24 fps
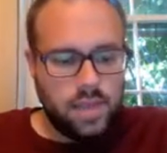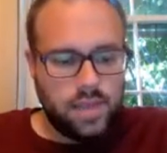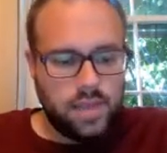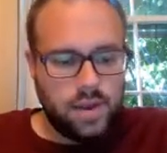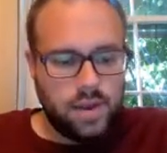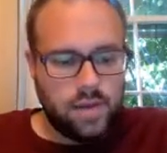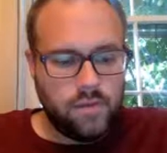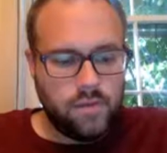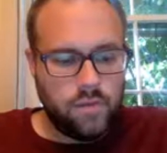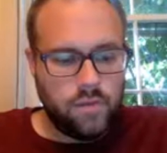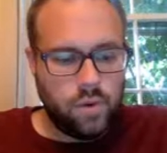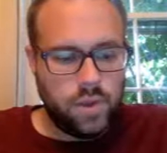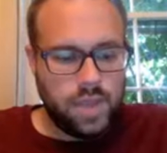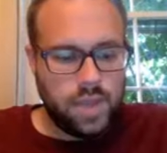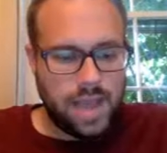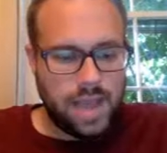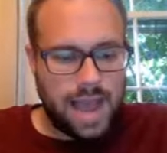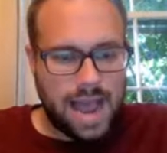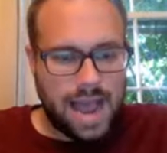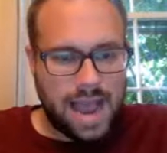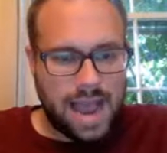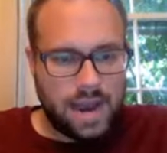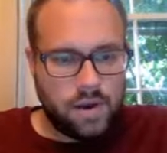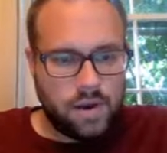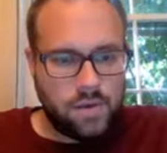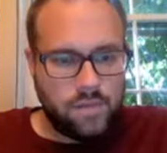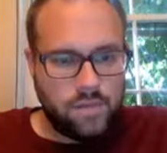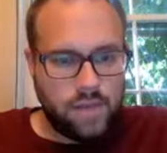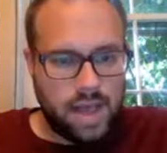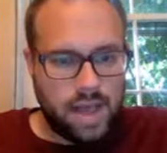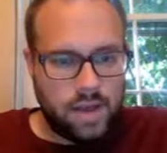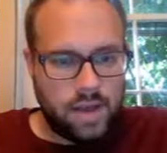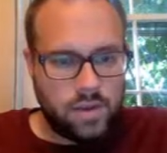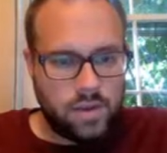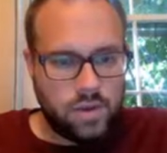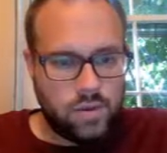Therefore, the iron
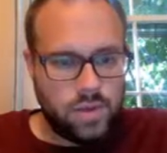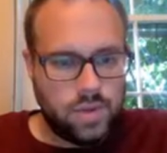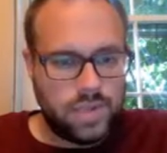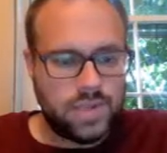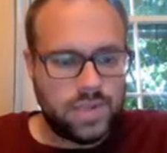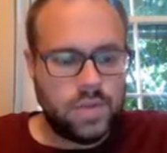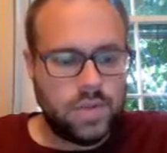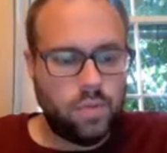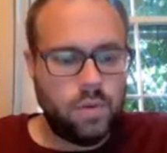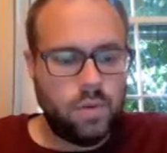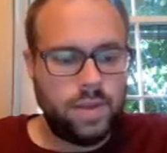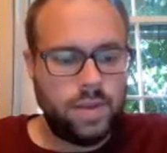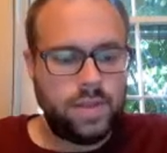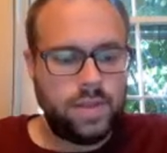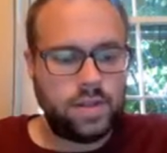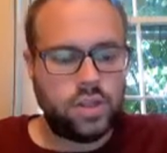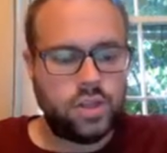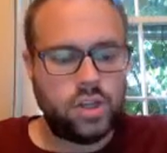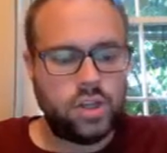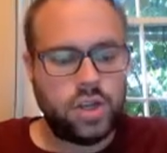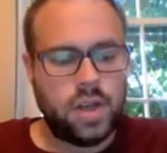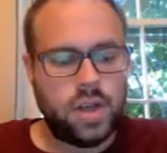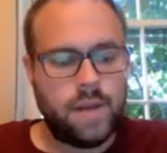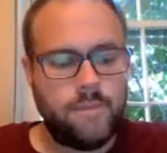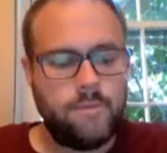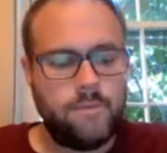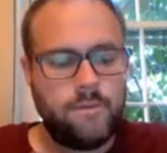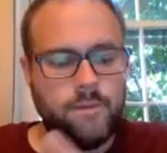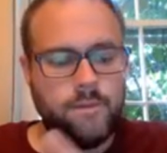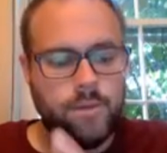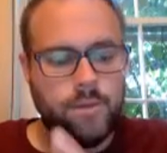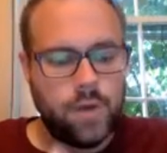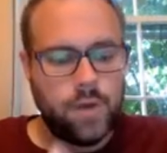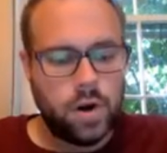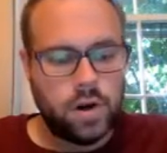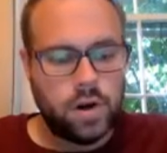value is the one that should come
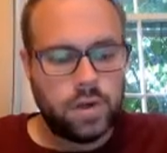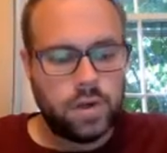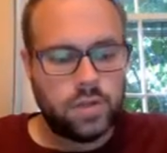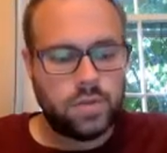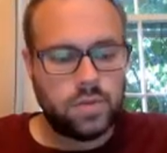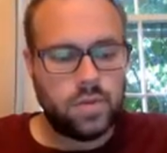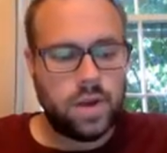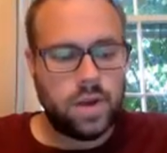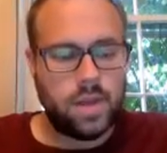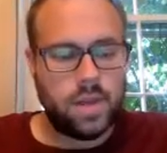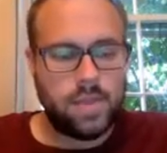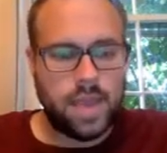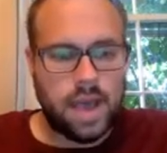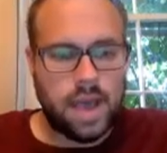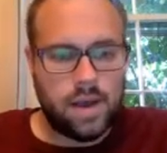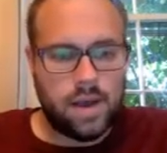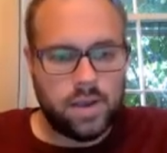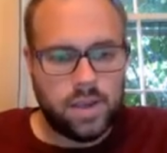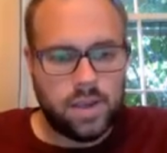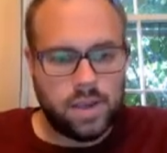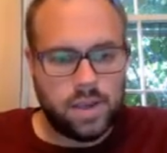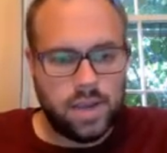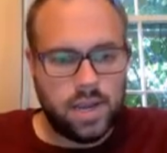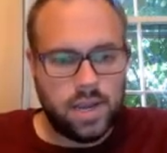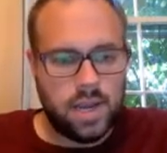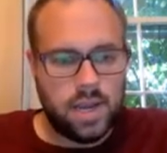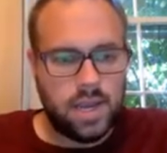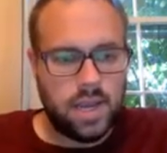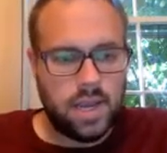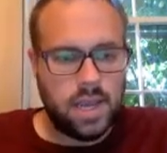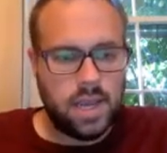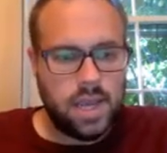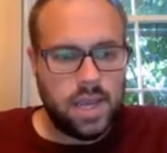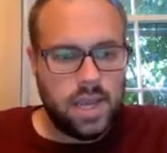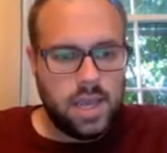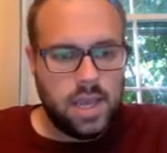first when I'm
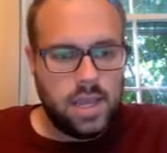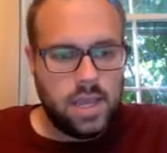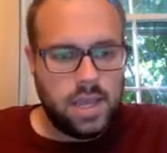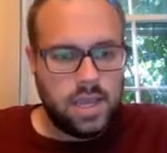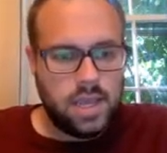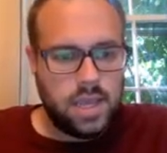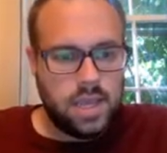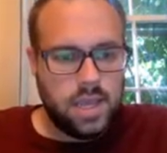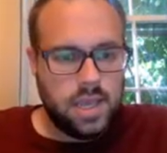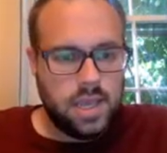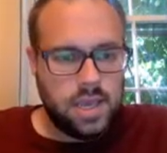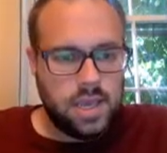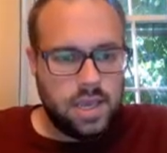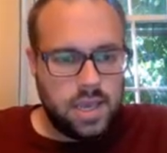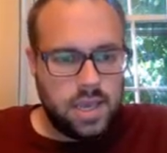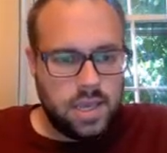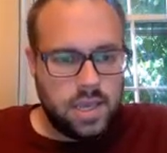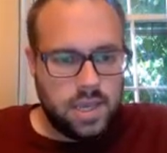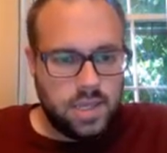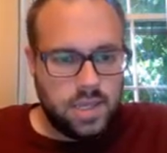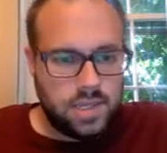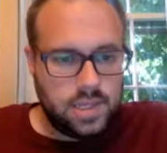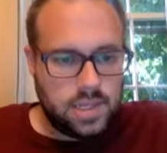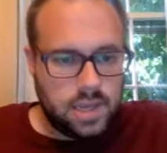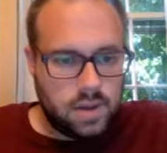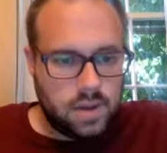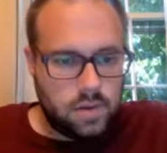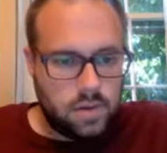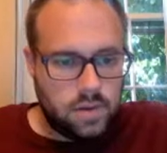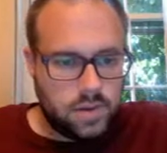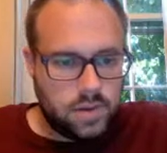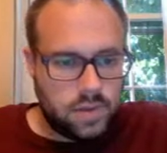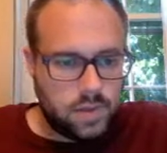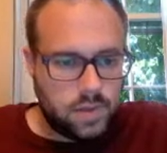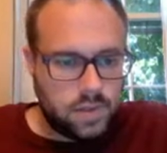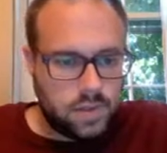calculating the Ecell.
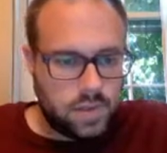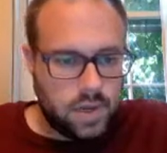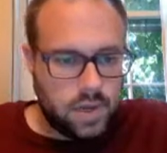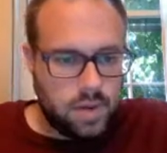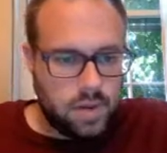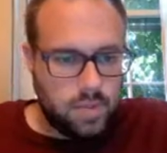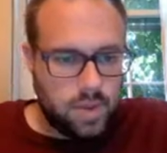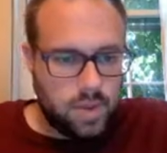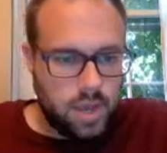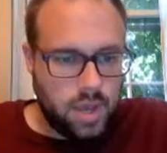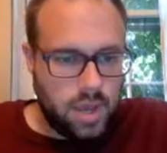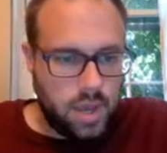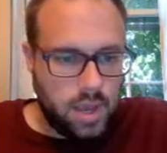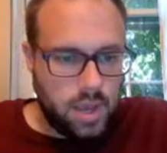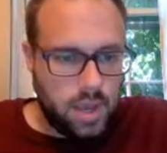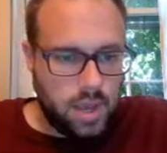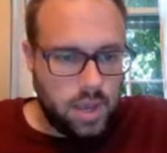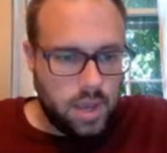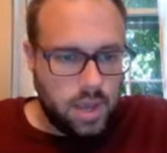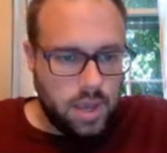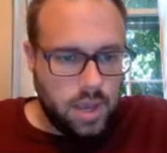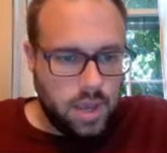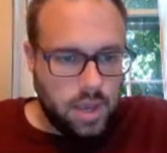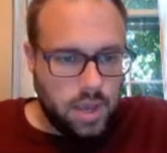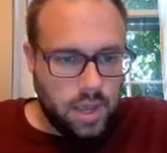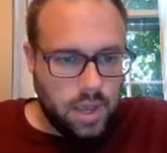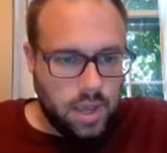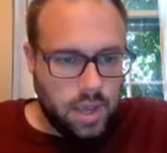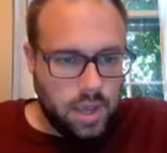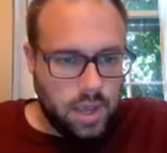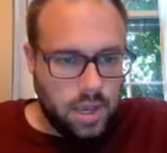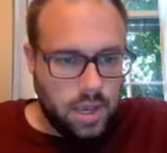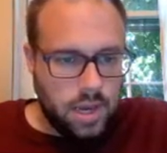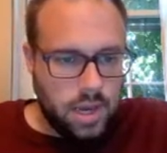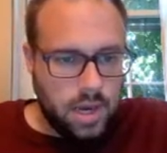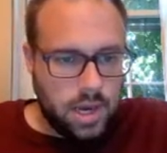So it's going to be
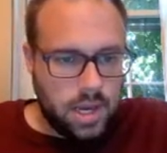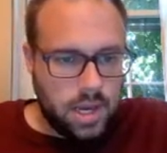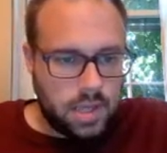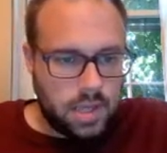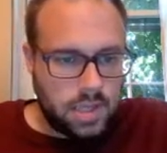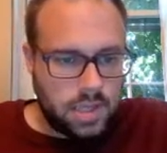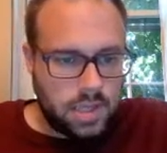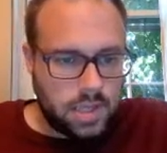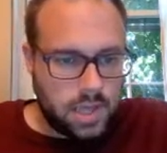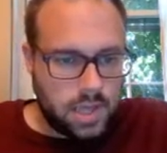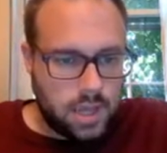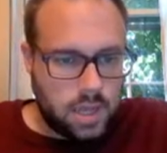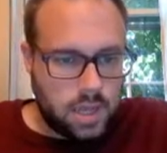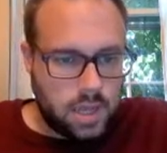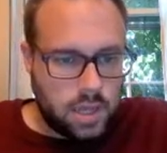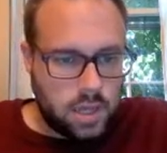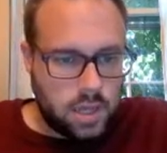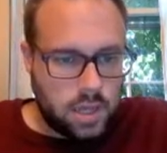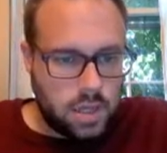E naught cell